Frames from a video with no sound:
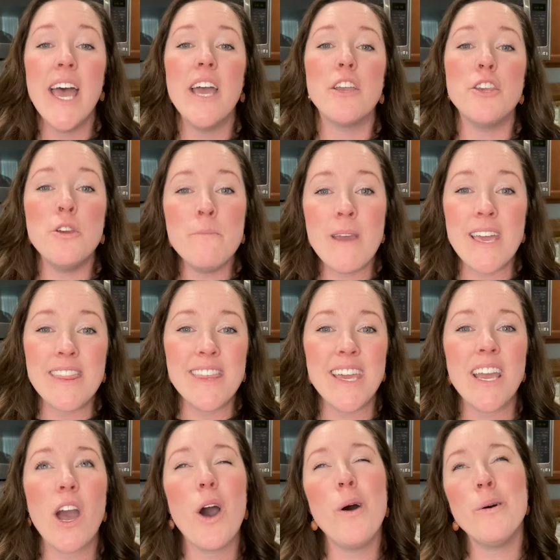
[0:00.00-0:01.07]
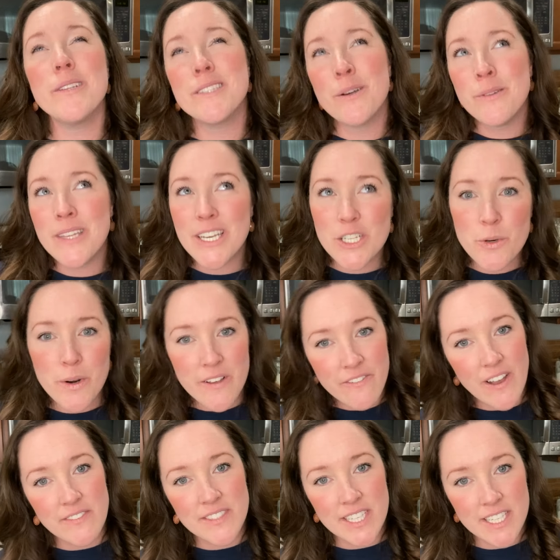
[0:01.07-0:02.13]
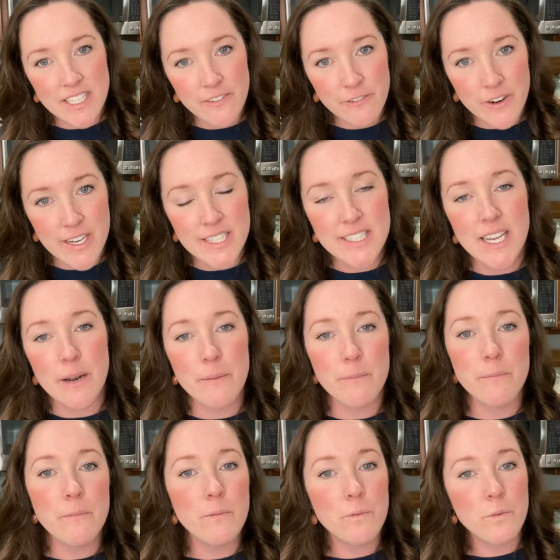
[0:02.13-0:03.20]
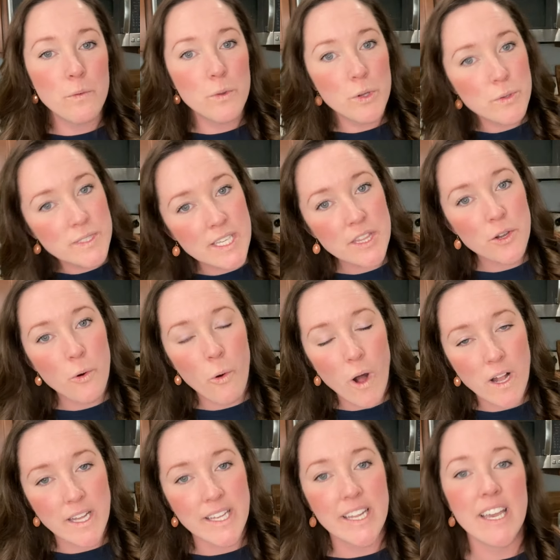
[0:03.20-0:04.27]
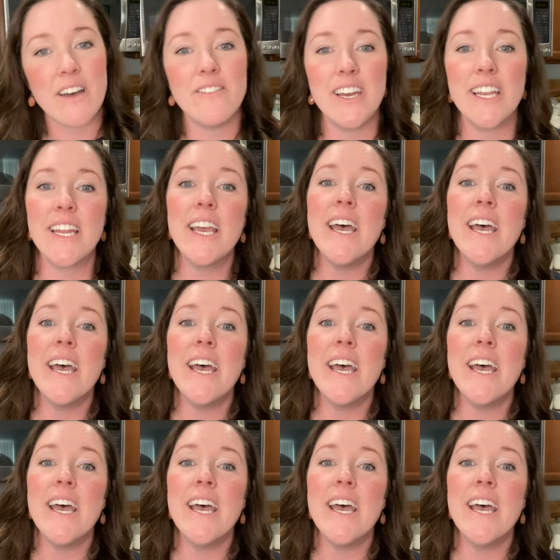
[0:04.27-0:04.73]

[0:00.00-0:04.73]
you may think, oh, it's only a 25 cent difference and I'm losing the quality of it.